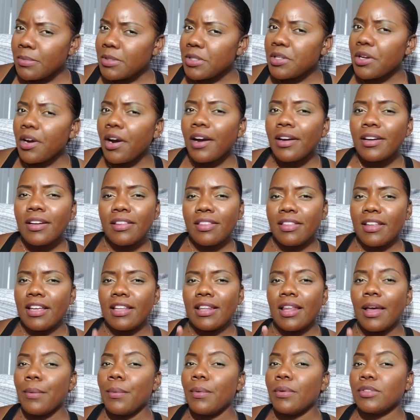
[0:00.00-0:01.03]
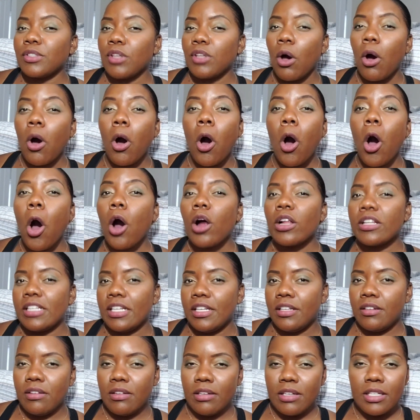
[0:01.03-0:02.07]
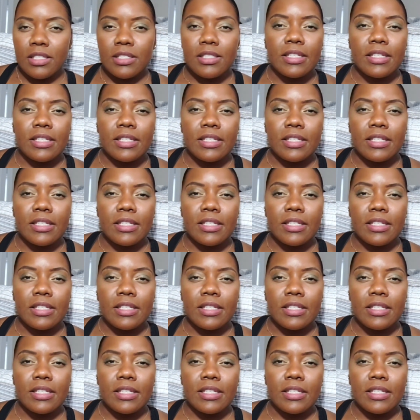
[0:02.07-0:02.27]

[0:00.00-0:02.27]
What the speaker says: starting to think they was all in on this